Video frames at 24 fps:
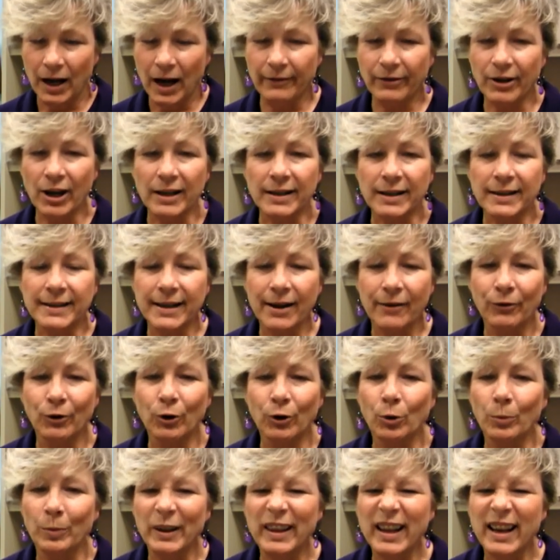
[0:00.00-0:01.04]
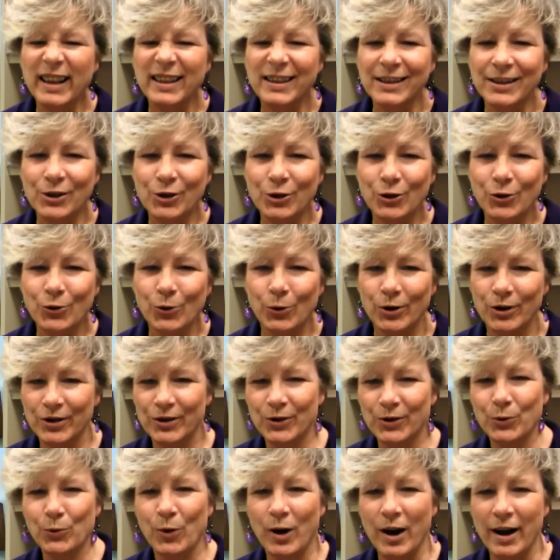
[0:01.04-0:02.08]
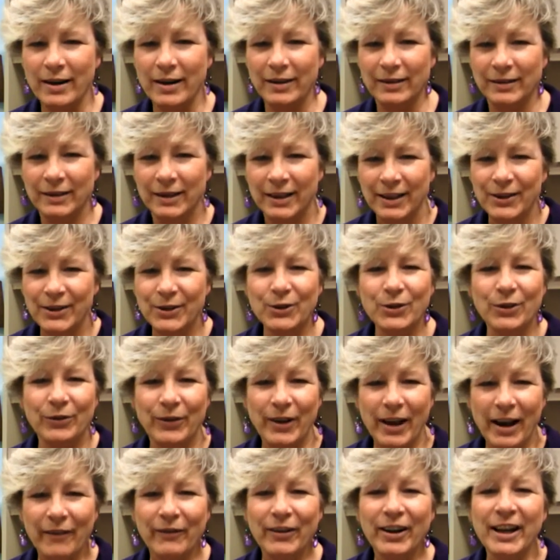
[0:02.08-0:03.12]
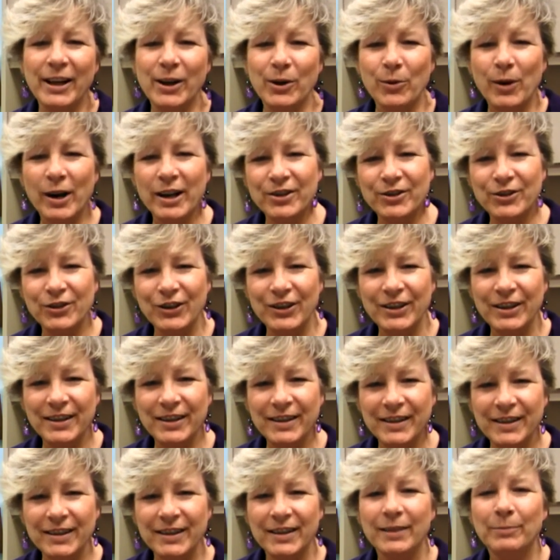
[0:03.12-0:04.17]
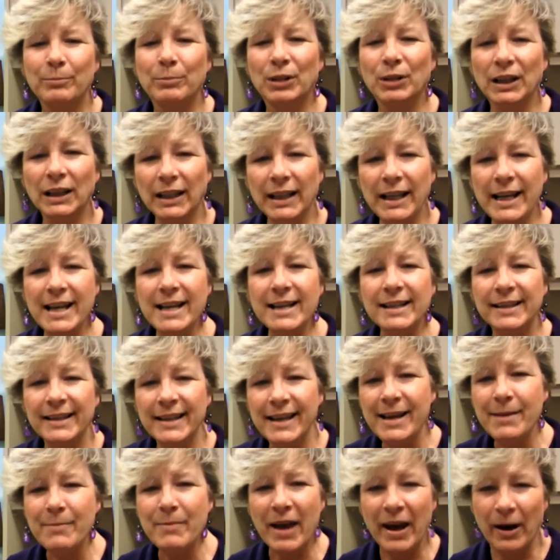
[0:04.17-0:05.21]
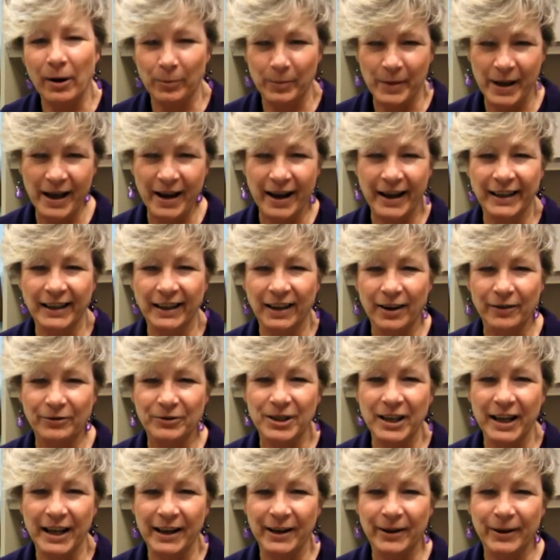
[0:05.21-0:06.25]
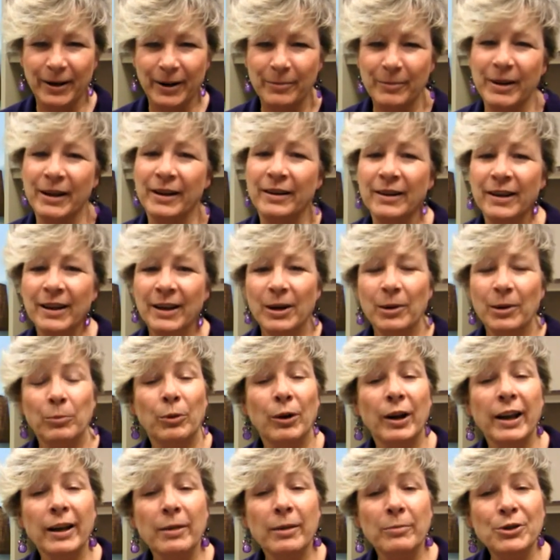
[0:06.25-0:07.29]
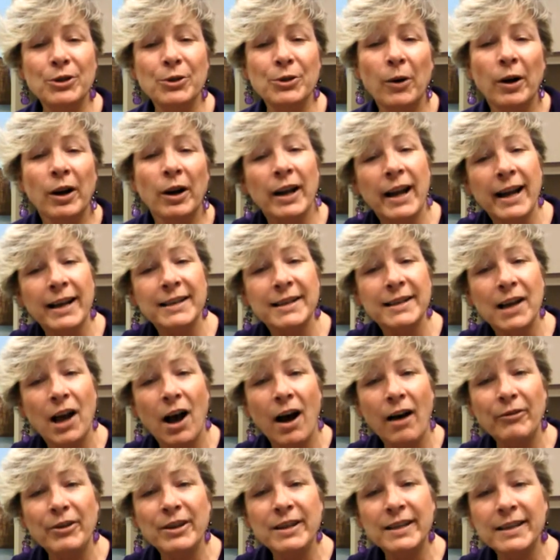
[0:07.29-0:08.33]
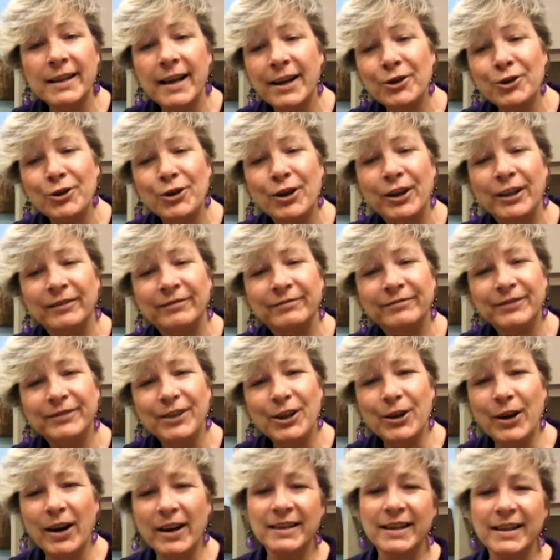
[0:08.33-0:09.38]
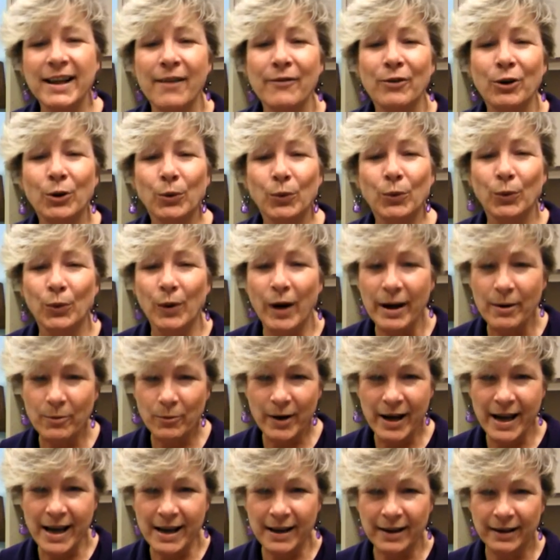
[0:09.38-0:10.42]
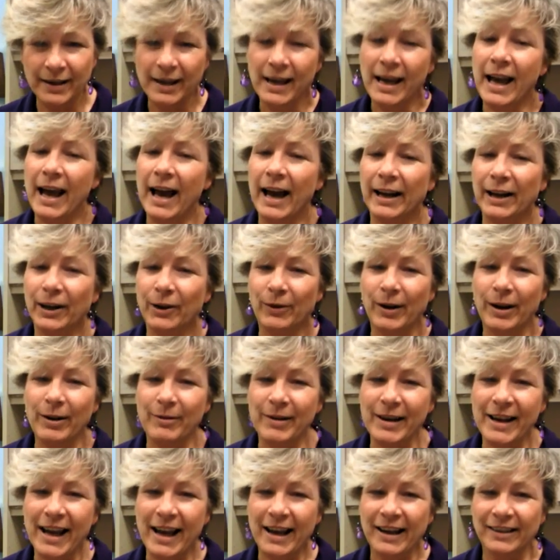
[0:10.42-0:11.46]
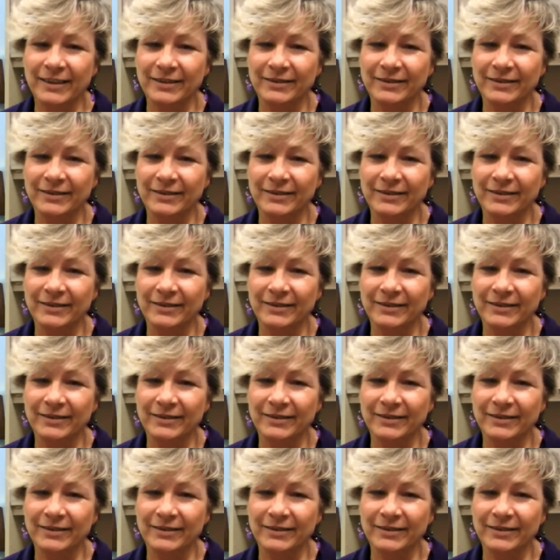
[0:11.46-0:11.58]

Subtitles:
I've got several, but that's the shortest one. So if you have any questions, please email me. I'd love to hear them and bring them to our next coffee session. You guys have a great week and a great weekend.